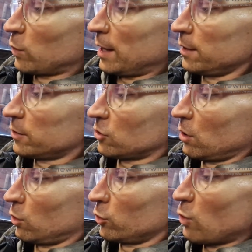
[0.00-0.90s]
well.
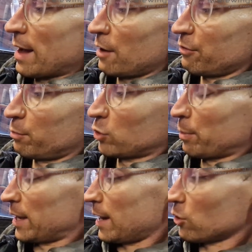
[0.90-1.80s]
So you have
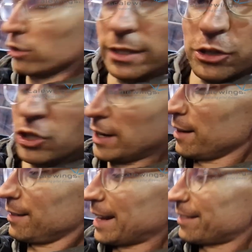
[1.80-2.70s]
proper air
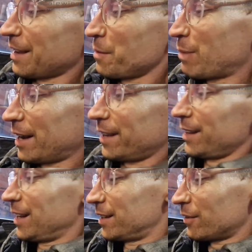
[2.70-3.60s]
conditioning, let's say, by
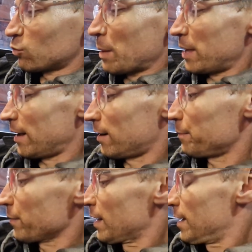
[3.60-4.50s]
this R E M
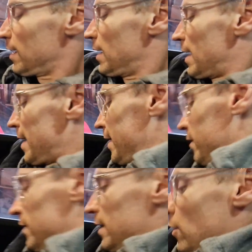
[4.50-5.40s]
air.
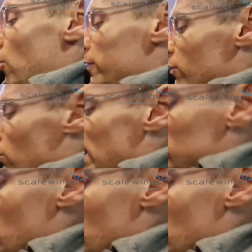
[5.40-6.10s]
And also a